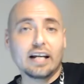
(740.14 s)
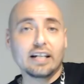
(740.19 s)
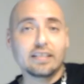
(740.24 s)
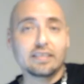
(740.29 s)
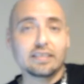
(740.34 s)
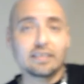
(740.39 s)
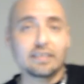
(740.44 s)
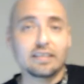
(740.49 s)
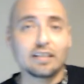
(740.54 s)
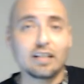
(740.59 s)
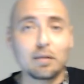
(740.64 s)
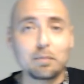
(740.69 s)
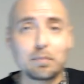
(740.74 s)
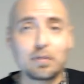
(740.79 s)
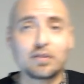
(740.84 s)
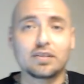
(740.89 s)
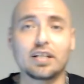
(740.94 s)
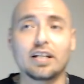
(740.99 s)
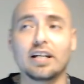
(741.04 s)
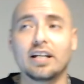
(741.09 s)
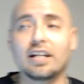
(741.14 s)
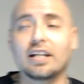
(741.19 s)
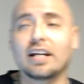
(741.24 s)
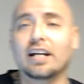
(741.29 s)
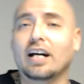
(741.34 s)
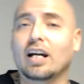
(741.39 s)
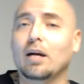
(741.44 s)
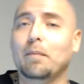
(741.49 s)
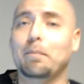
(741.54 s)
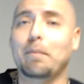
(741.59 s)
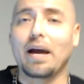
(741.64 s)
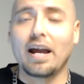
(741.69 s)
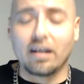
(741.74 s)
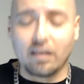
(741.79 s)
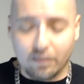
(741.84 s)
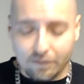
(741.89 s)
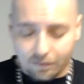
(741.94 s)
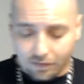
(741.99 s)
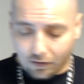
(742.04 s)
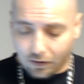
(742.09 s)
Number 10, I got a banger
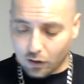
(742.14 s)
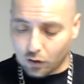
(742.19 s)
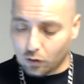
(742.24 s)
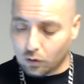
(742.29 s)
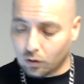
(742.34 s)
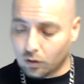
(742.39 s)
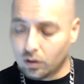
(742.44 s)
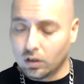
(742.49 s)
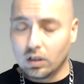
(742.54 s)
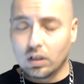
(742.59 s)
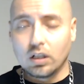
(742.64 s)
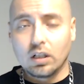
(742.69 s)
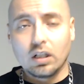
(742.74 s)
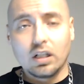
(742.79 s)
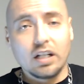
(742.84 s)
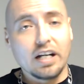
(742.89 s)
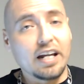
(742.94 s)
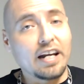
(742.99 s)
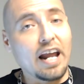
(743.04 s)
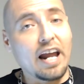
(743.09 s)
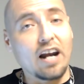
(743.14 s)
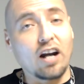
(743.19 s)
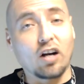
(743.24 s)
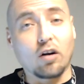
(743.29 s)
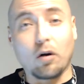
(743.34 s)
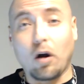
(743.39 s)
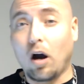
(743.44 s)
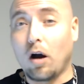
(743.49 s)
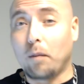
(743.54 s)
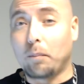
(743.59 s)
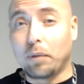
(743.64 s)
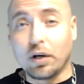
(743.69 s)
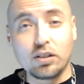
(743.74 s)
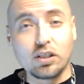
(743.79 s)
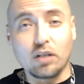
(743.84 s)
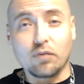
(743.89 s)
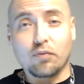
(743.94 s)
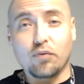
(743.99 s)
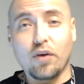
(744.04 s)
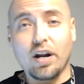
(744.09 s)
for you. And at a budget
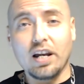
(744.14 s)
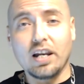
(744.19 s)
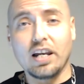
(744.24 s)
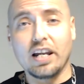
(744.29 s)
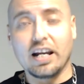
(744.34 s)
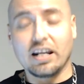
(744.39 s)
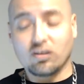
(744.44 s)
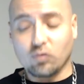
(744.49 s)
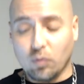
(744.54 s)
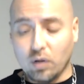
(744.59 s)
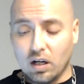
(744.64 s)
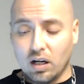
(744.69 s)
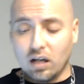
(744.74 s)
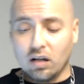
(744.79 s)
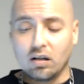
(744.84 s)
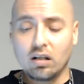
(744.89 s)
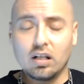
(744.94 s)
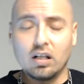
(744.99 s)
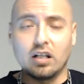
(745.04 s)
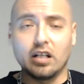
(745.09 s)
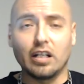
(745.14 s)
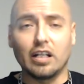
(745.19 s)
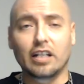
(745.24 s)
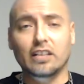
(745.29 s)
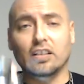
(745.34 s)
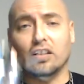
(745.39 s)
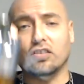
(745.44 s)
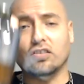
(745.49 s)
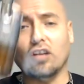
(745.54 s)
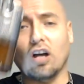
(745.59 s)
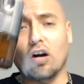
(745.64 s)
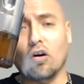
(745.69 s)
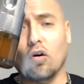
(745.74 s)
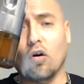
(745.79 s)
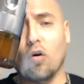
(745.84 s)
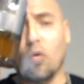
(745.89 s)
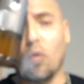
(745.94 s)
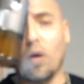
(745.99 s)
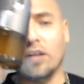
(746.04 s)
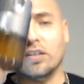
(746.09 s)
friendly as well. It's a Sorrow
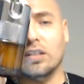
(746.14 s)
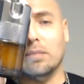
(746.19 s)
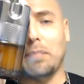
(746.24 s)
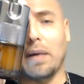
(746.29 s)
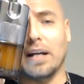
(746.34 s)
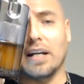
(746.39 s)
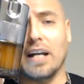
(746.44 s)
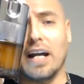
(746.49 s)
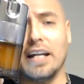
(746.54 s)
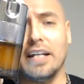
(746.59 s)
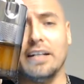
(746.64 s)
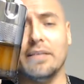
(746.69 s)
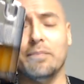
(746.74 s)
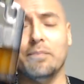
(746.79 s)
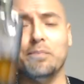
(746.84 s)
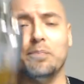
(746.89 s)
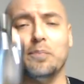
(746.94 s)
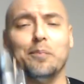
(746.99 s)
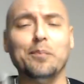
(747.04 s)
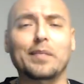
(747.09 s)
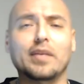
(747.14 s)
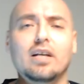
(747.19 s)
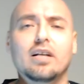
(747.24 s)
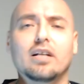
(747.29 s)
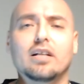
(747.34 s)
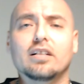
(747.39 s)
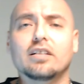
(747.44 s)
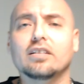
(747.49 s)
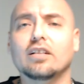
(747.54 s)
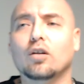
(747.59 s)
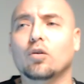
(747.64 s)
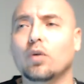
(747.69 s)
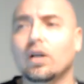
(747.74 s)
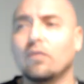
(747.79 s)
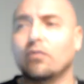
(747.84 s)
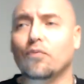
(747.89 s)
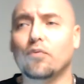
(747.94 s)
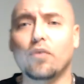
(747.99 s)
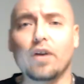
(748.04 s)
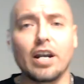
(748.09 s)
Wanted by Night. This is a great
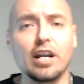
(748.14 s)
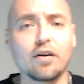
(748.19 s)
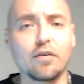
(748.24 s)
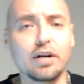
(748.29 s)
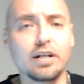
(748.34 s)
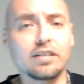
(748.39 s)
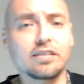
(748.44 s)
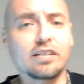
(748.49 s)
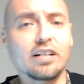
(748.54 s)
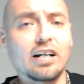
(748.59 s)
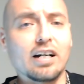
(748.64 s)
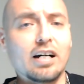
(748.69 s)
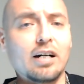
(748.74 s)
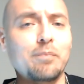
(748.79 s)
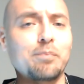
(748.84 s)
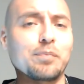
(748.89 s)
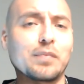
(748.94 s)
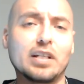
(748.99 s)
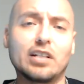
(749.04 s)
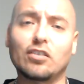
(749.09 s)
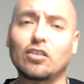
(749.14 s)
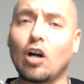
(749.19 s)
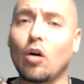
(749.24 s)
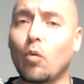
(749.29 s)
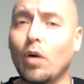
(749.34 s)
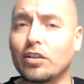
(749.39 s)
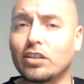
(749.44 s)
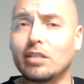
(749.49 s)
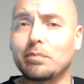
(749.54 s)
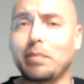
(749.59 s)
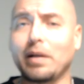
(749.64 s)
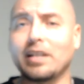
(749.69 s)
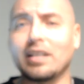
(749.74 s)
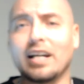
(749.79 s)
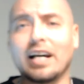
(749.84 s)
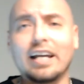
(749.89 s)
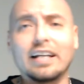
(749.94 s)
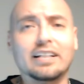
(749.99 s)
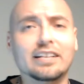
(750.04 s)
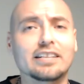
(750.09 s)
fragrance. It's called Wanted by Night
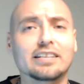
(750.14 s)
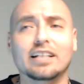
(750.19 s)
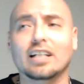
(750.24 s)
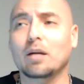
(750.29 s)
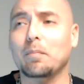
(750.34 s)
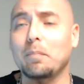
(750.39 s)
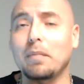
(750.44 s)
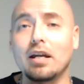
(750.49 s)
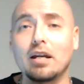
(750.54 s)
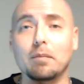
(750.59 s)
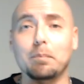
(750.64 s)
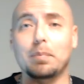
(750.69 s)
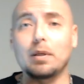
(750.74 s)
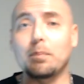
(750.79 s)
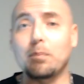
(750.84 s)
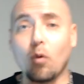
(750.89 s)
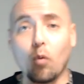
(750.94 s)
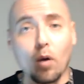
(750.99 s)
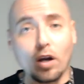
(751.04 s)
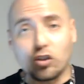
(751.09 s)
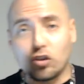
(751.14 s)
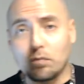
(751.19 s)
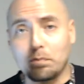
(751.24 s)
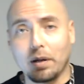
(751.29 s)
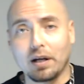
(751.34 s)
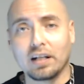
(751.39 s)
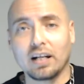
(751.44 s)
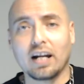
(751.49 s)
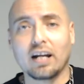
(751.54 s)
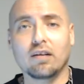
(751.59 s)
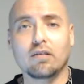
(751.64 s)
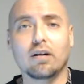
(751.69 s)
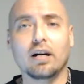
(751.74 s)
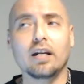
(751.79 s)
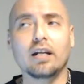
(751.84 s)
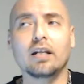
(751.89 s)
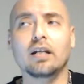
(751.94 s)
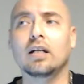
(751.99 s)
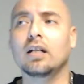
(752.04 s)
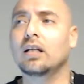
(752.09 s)
because it's going to make people want you by night, right?